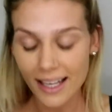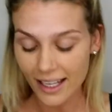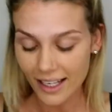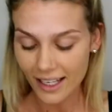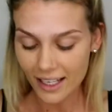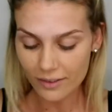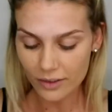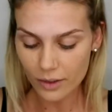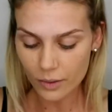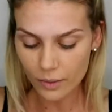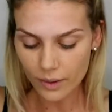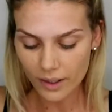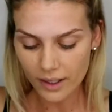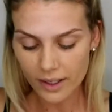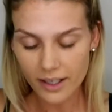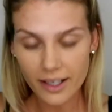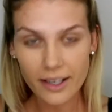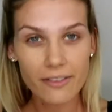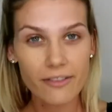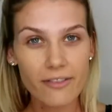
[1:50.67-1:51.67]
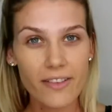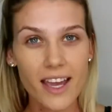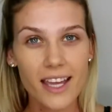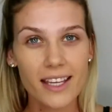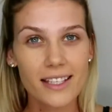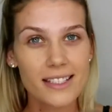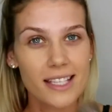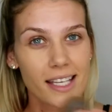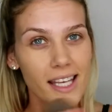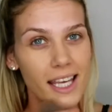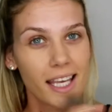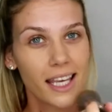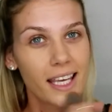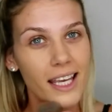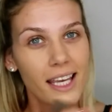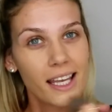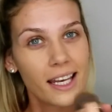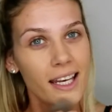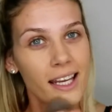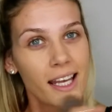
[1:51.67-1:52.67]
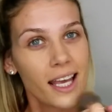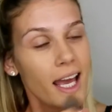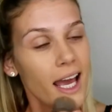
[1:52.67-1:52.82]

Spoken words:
If you're wearing a fake tan,